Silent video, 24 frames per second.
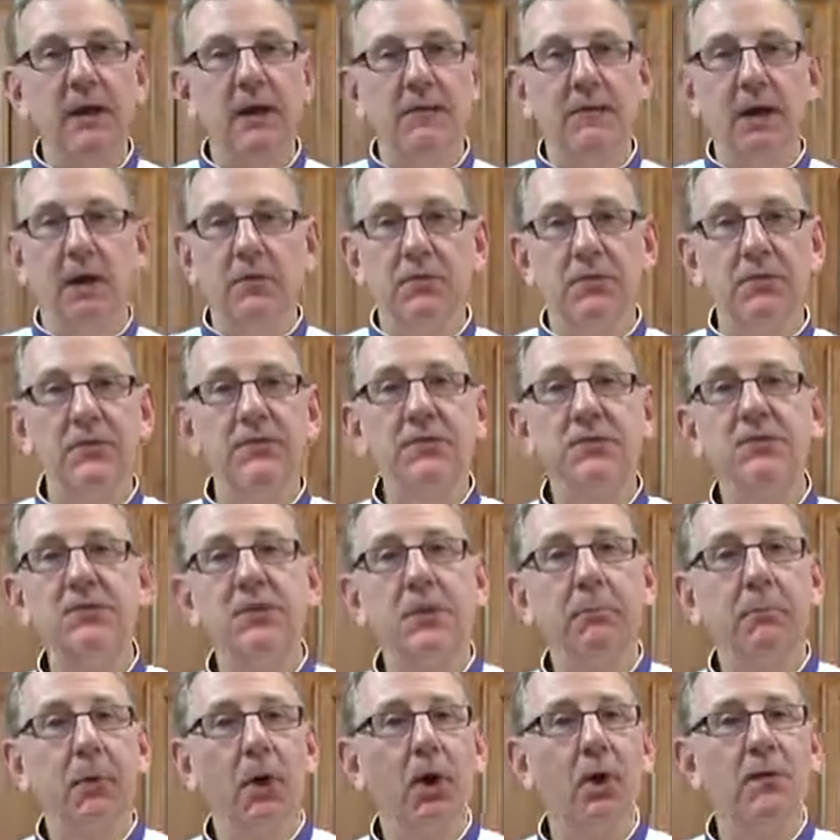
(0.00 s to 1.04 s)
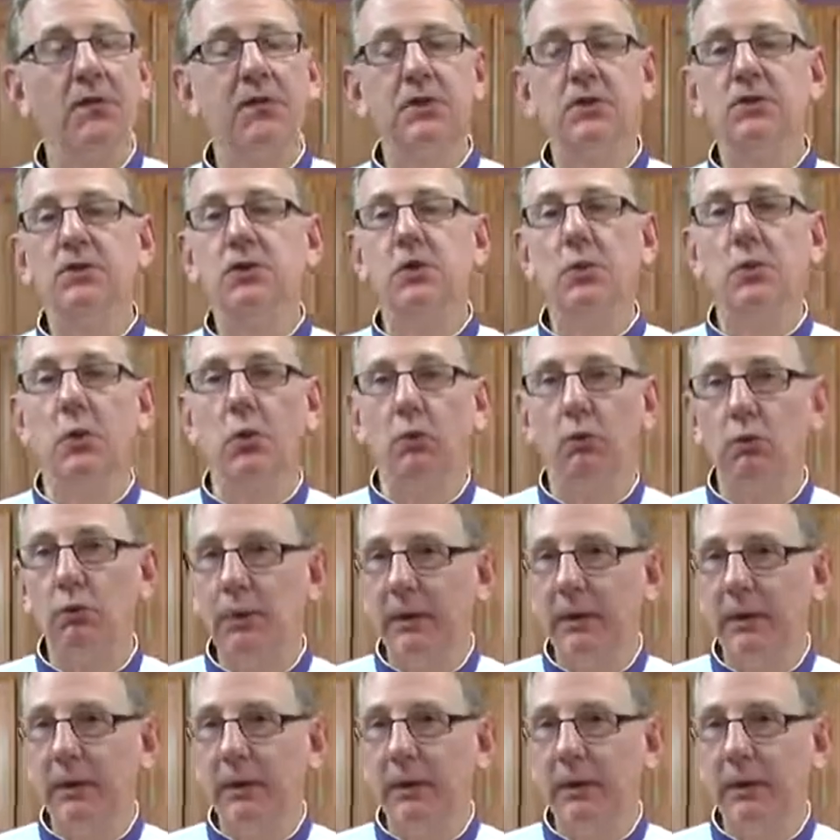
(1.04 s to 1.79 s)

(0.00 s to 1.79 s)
Now this is the part that you will